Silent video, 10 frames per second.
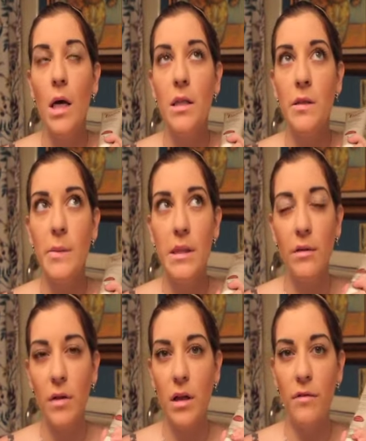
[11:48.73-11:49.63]

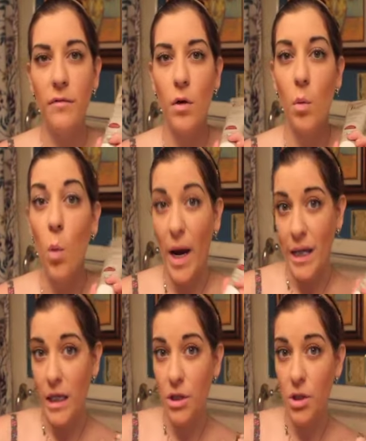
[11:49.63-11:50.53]
specifically for
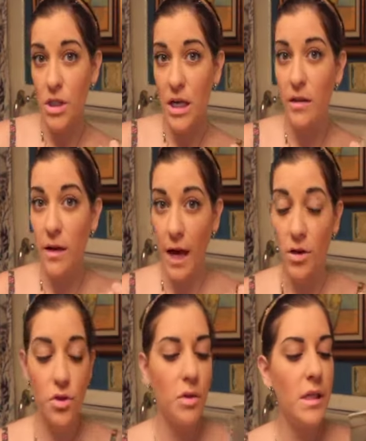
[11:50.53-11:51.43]
whitening your teeth
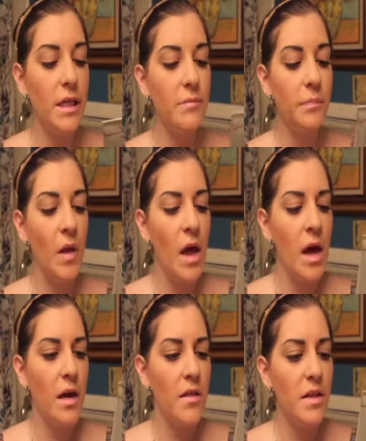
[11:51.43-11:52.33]
naturally.
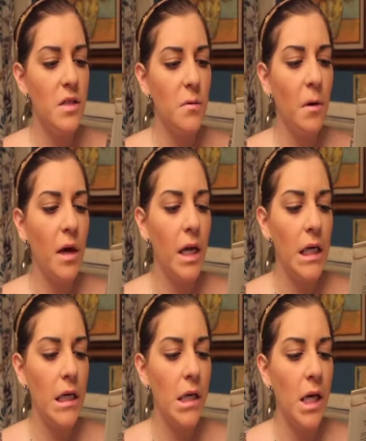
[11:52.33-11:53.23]
This
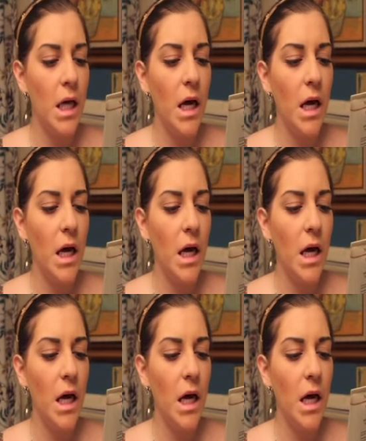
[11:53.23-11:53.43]
one